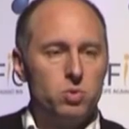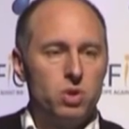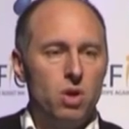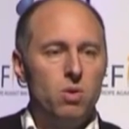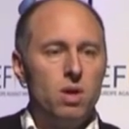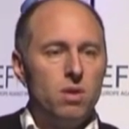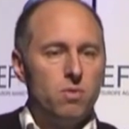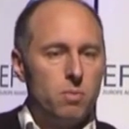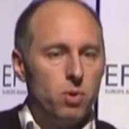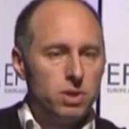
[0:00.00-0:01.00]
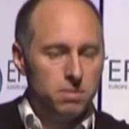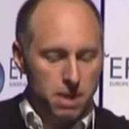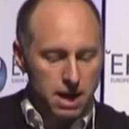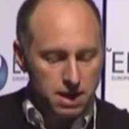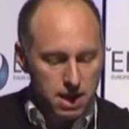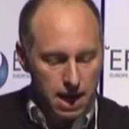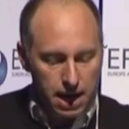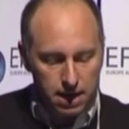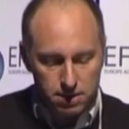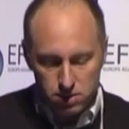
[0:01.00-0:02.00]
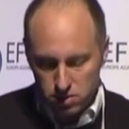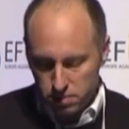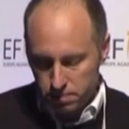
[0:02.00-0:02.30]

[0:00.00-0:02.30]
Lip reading: also reporting pain in their hands.